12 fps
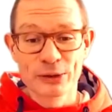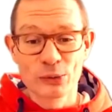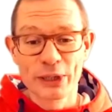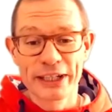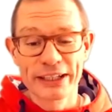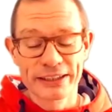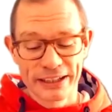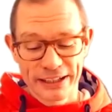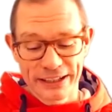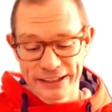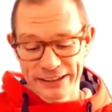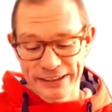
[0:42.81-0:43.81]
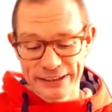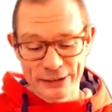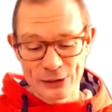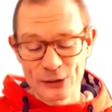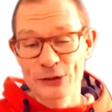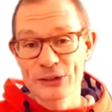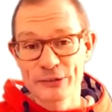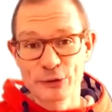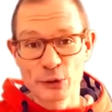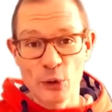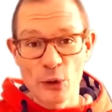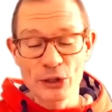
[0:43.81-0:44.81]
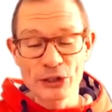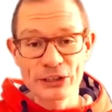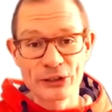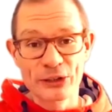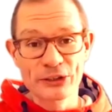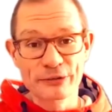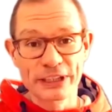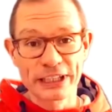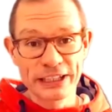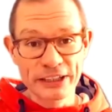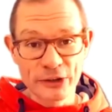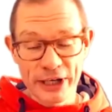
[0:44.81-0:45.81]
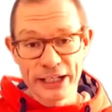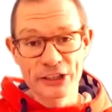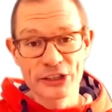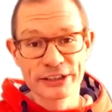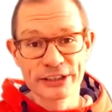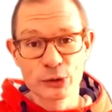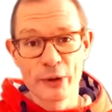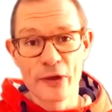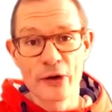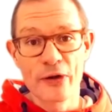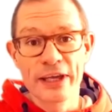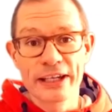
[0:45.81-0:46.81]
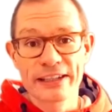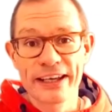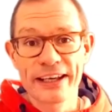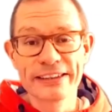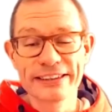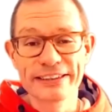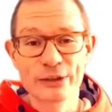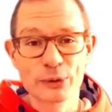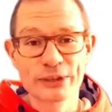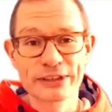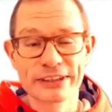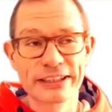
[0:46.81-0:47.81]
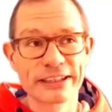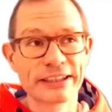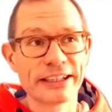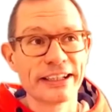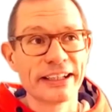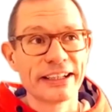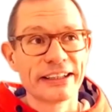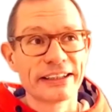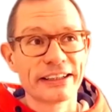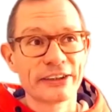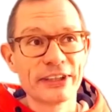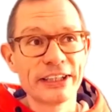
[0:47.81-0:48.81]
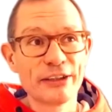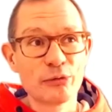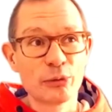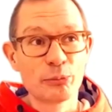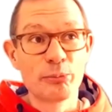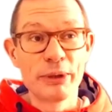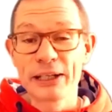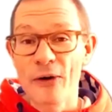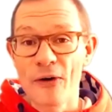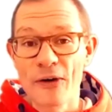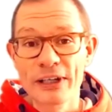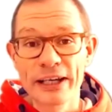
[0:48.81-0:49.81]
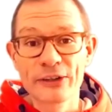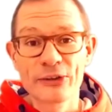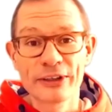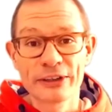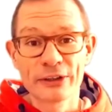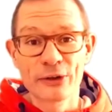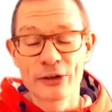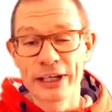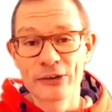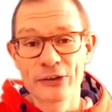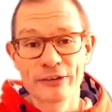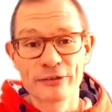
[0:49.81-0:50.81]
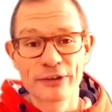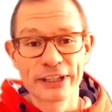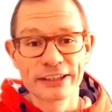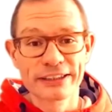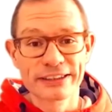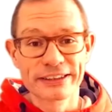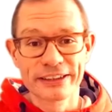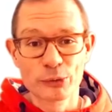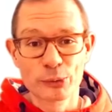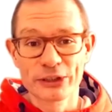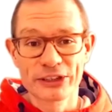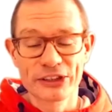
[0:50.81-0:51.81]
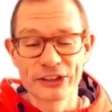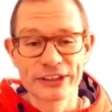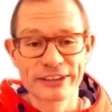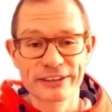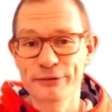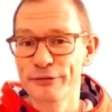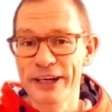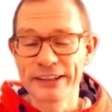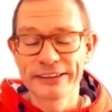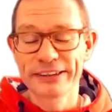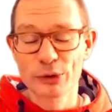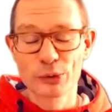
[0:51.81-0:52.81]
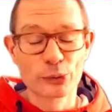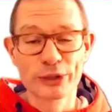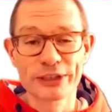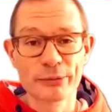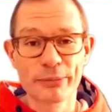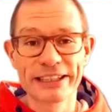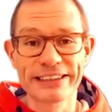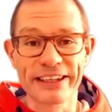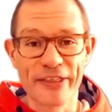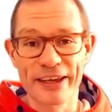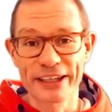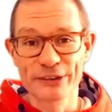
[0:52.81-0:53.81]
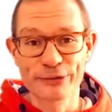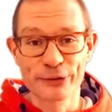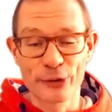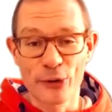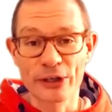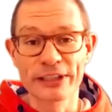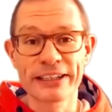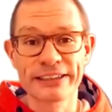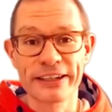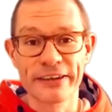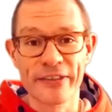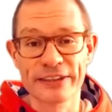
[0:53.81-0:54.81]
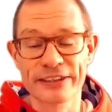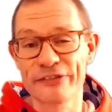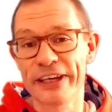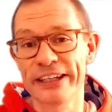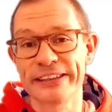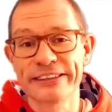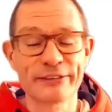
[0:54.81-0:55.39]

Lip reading: We had lots of talks, lots of interactions with all the attendees. It was a really big online conference, and it was just fun, and it was amazing. Thanks for organizing this event.